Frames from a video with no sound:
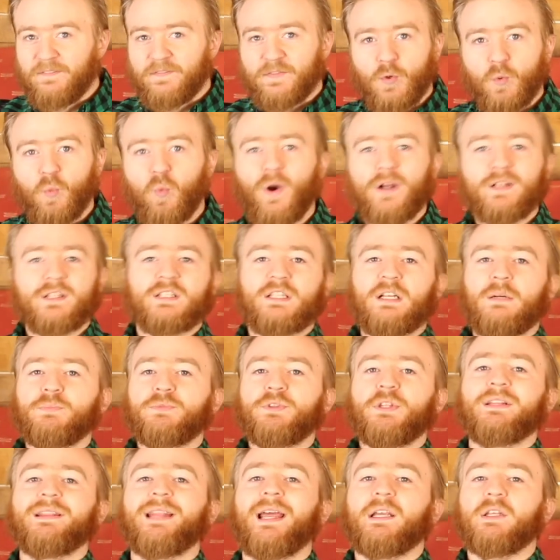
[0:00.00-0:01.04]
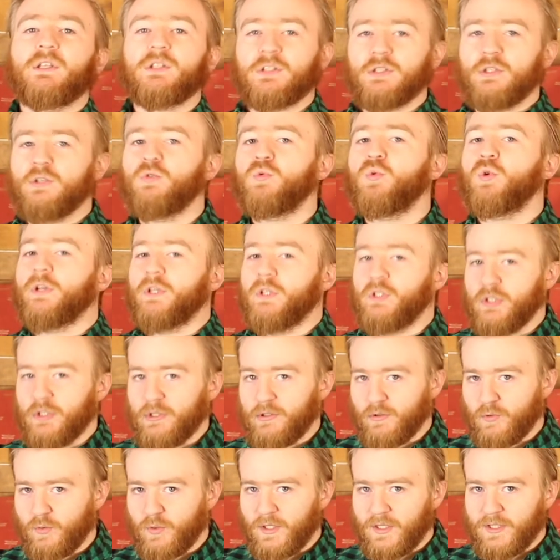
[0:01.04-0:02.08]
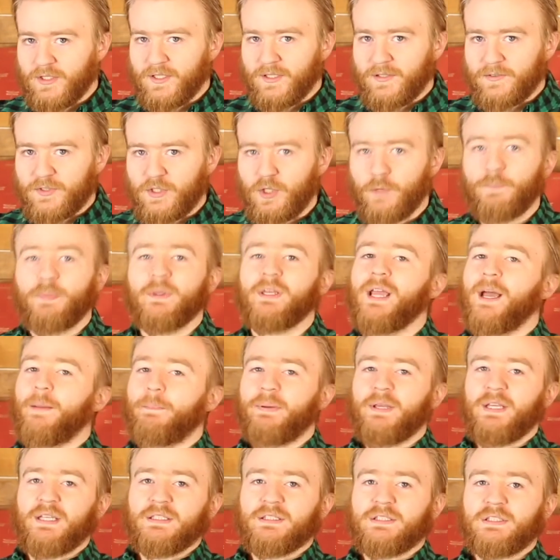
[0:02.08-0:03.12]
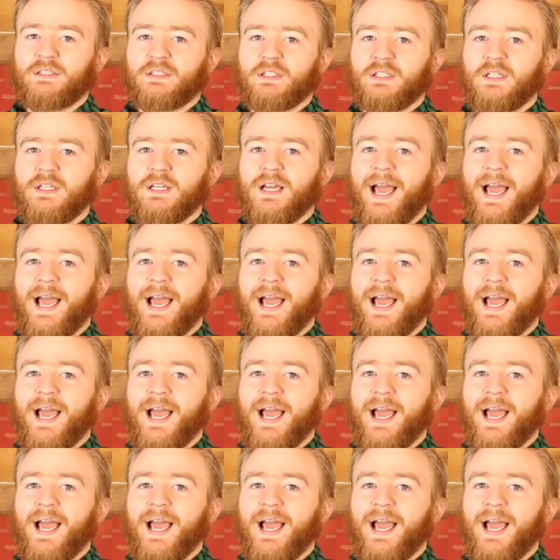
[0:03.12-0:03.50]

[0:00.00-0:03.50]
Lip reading: what's something that you would do to be at peace?